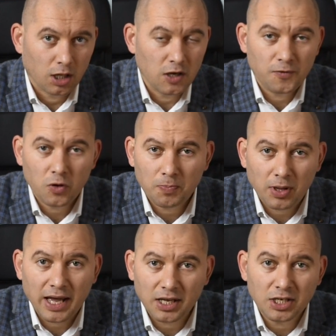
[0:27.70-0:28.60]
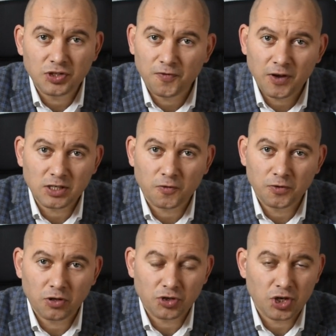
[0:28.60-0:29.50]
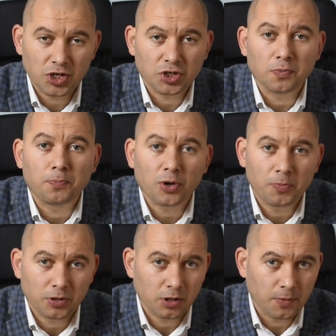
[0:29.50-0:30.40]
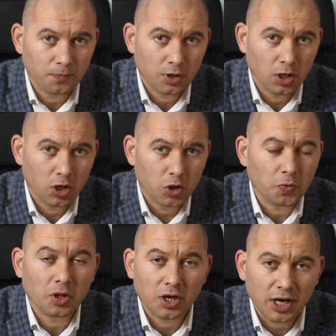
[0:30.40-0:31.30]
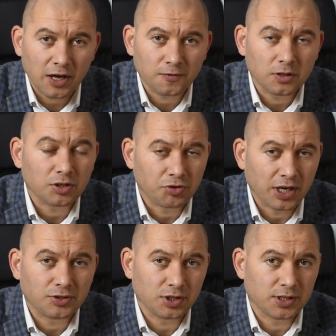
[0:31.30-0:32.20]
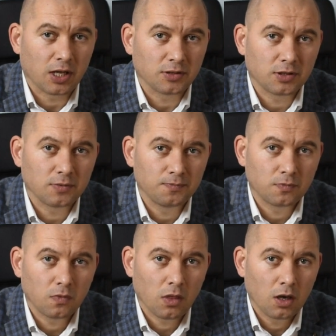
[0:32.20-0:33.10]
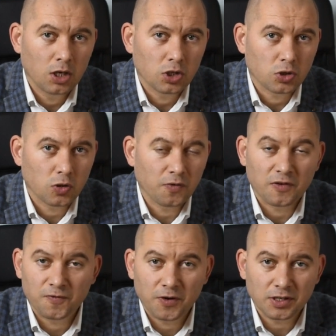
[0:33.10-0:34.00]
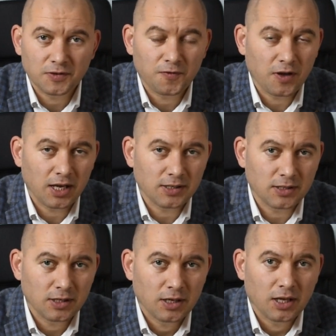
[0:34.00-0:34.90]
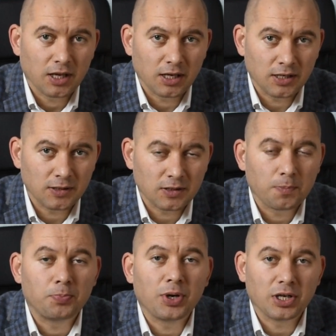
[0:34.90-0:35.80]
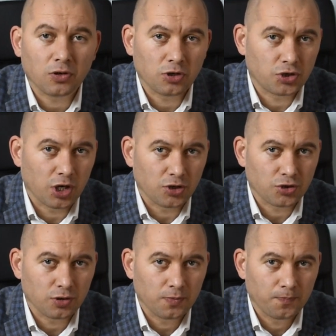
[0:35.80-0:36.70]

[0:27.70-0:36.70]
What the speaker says: If you apply each phase of negotiation properly, you will have great results. So the first phase is pre-negotiation.